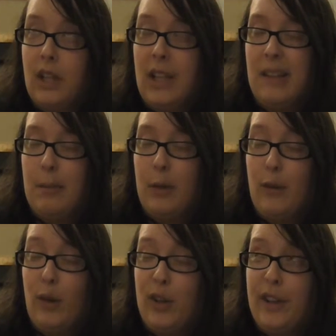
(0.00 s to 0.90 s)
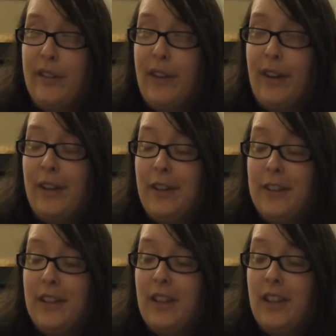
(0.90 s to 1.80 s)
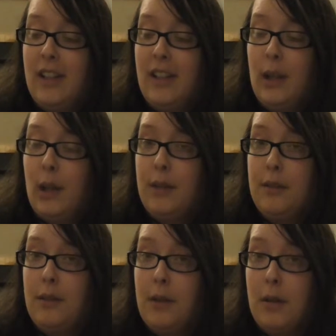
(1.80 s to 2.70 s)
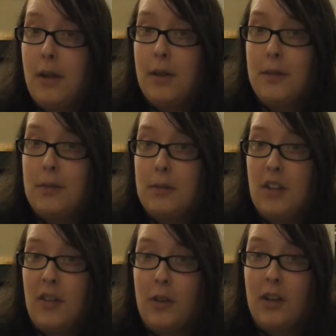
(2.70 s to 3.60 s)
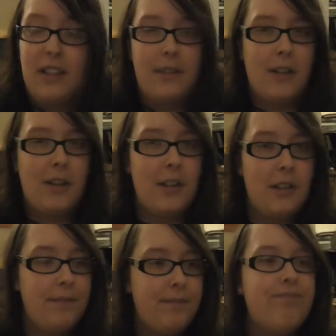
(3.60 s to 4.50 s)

Yeah, they're both audio files. And photos of our adventure.